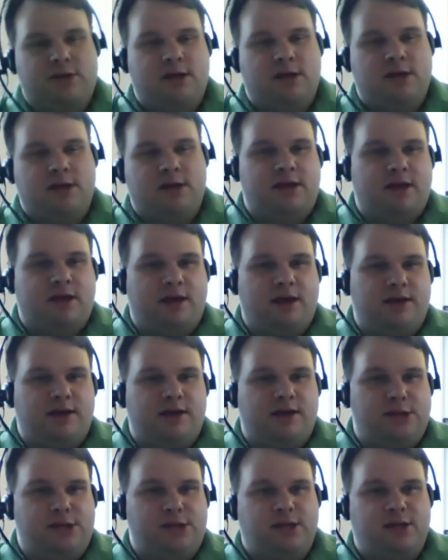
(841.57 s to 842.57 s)
like
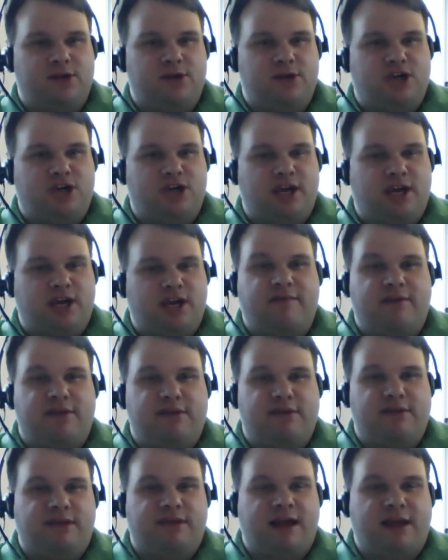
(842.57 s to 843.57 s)
Dustin and Jay have
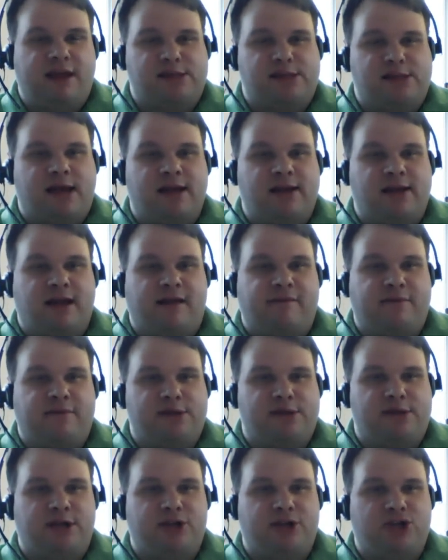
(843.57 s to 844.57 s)
got a side
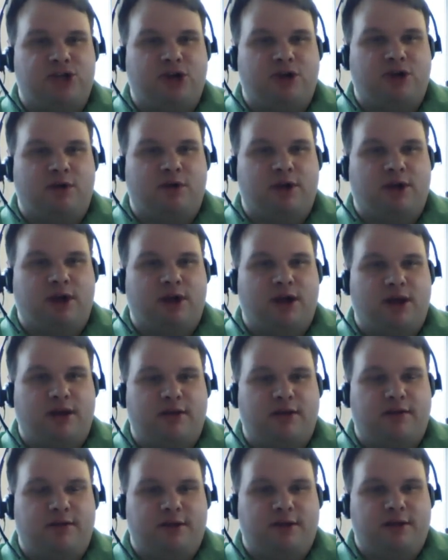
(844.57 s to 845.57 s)
conversation going
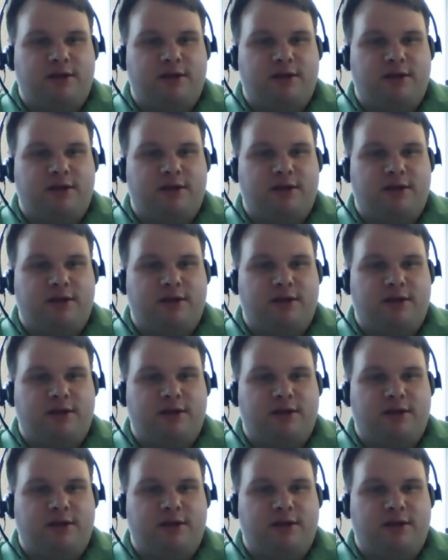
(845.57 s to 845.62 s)
on.